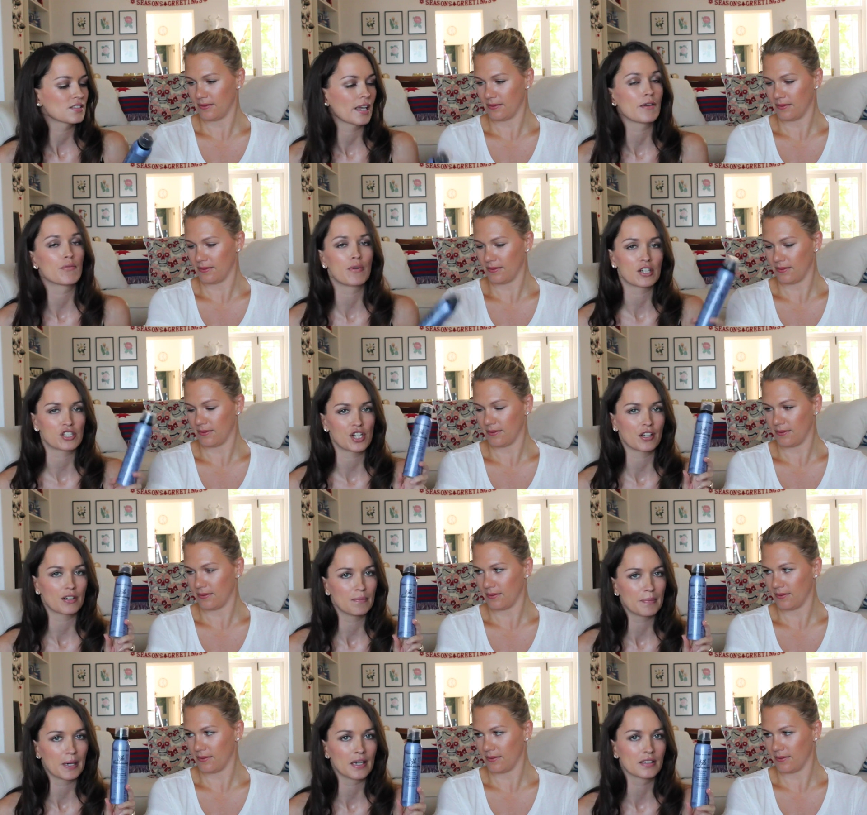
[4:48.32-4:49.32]
Speaker 1: say rush
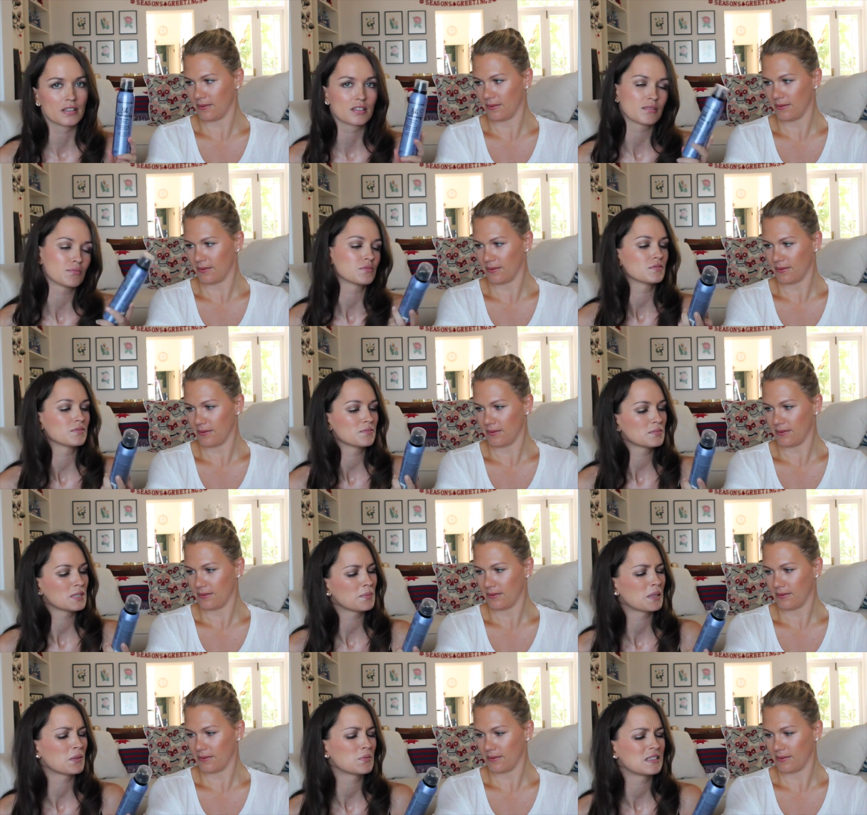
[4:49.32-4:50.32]
out and buy this. Well,
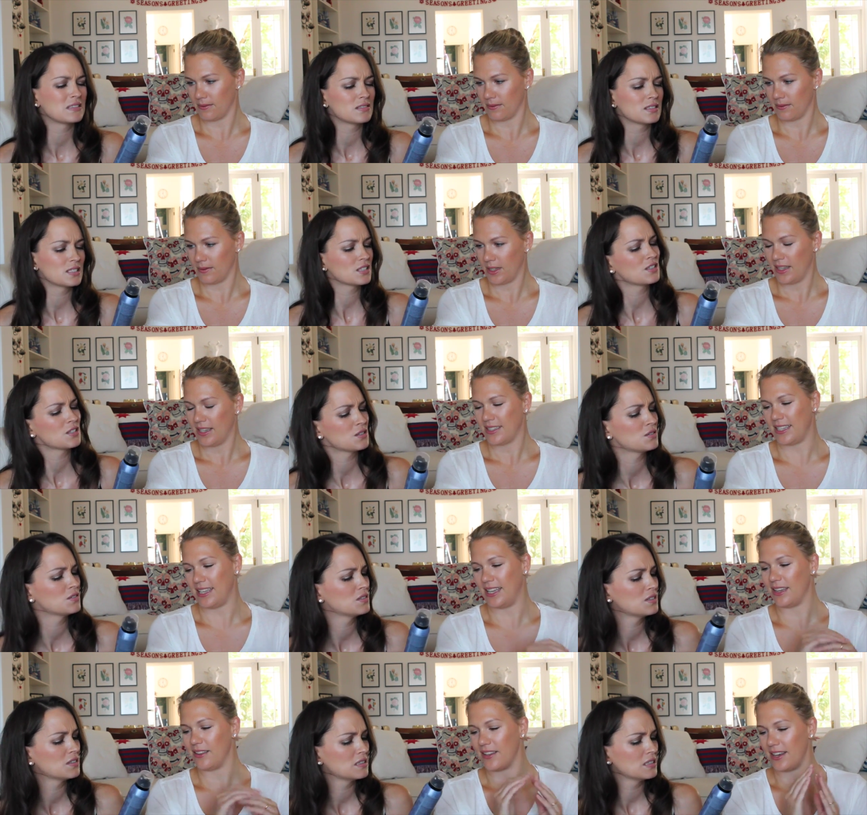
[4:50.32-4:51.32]
maybe well I don't know.
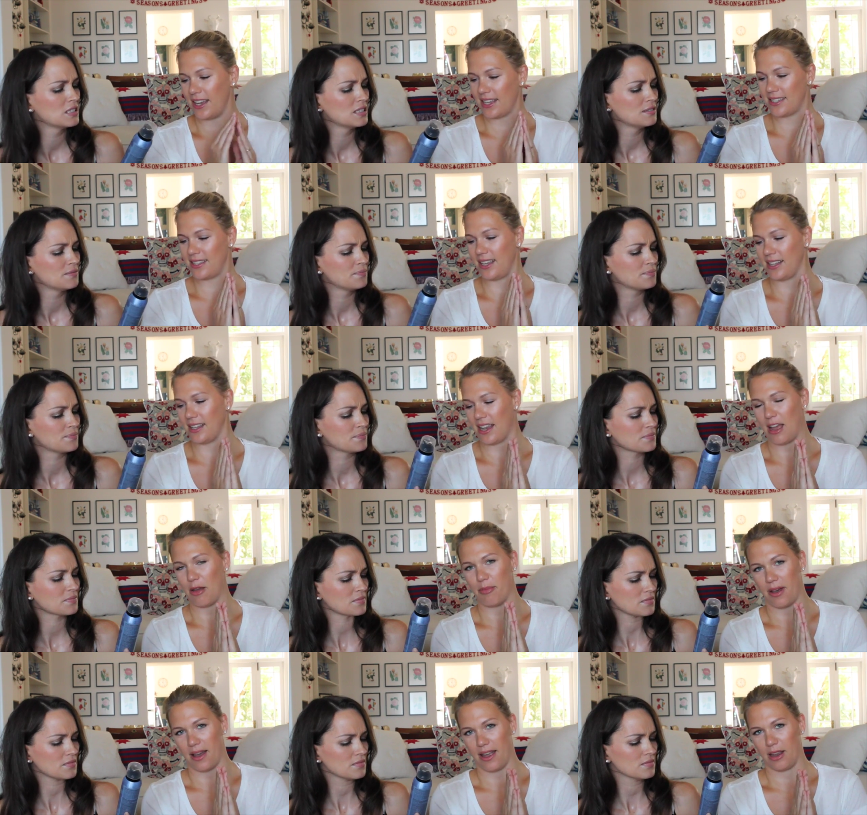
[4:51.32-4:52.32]
Speaker 2: See, the next thing that
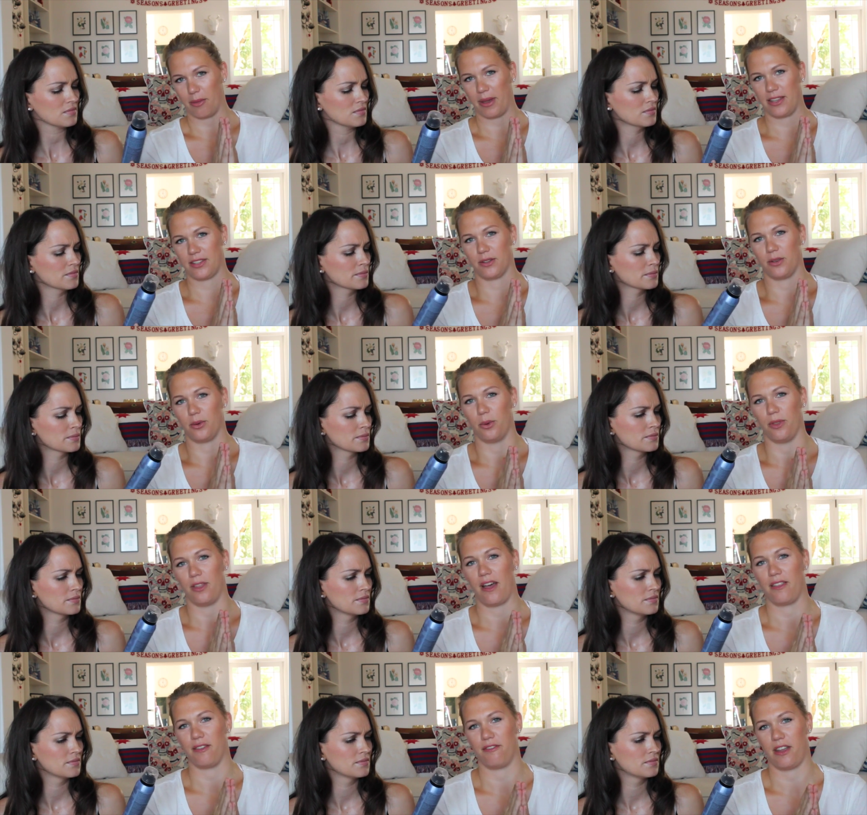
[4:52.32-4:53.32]
I'm buying based on all
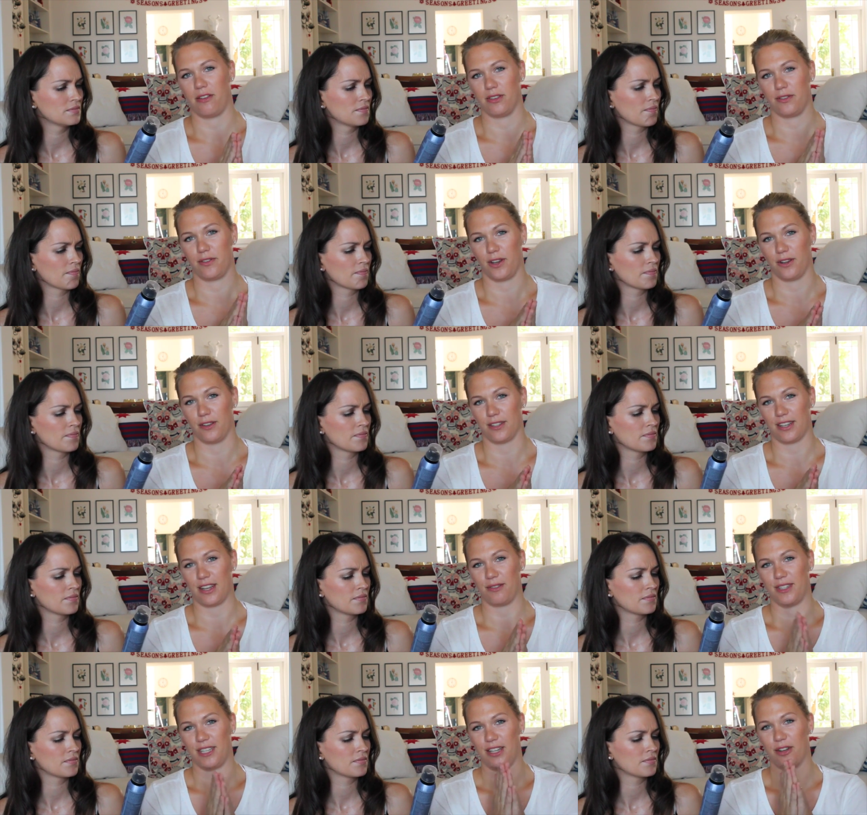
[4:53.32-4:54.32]
the other favorites videos that
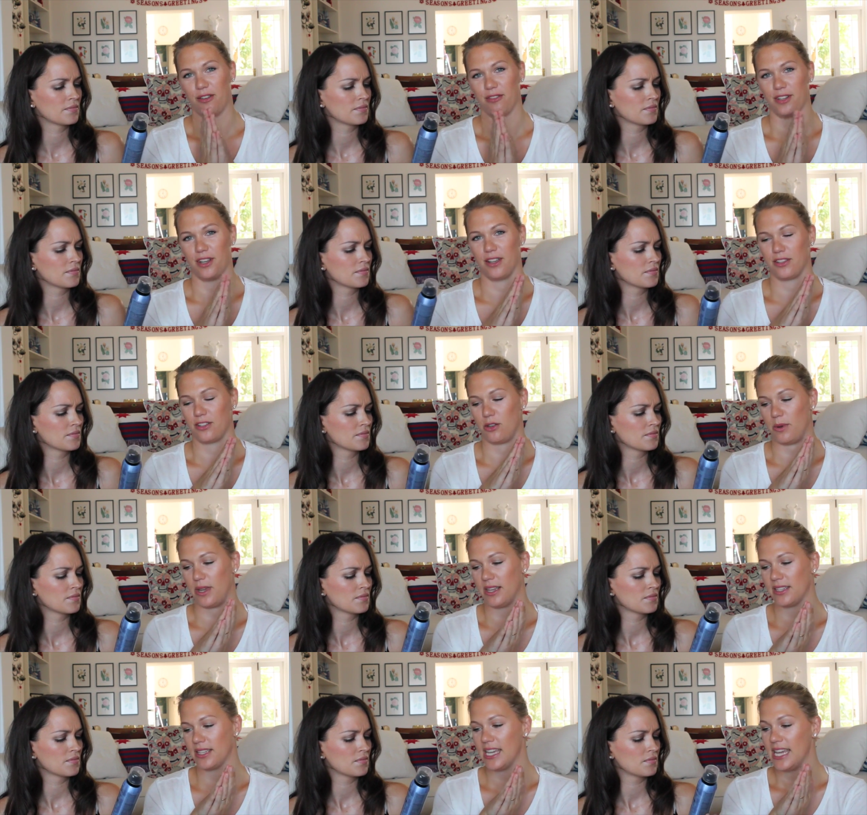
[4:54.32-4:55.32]
I've seen over the last two
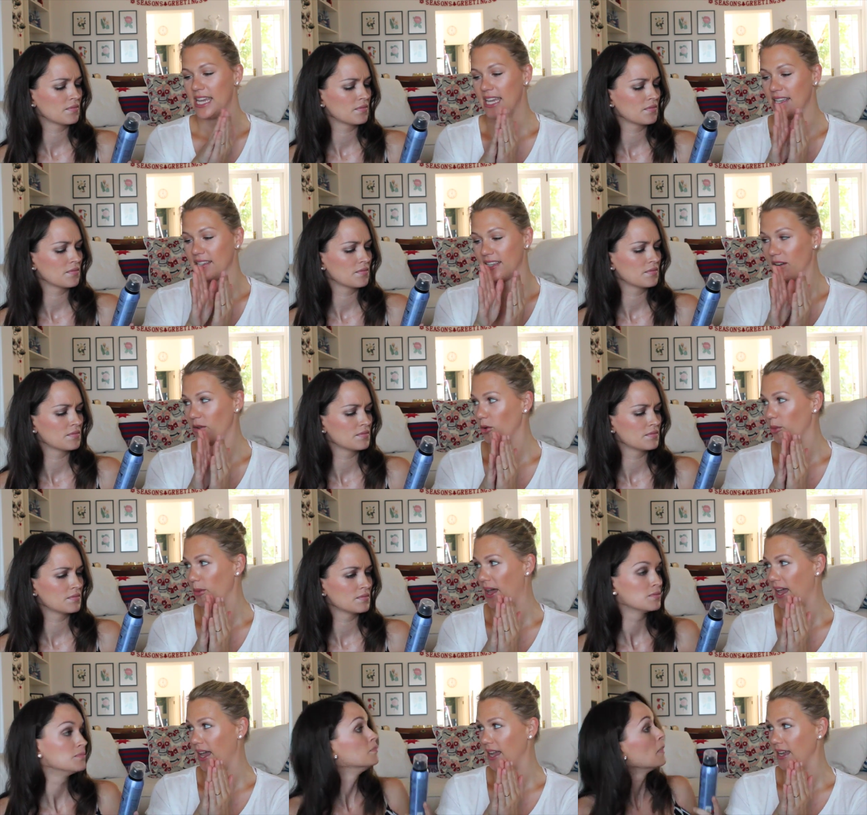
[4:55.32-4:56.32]
weeks is that Orbe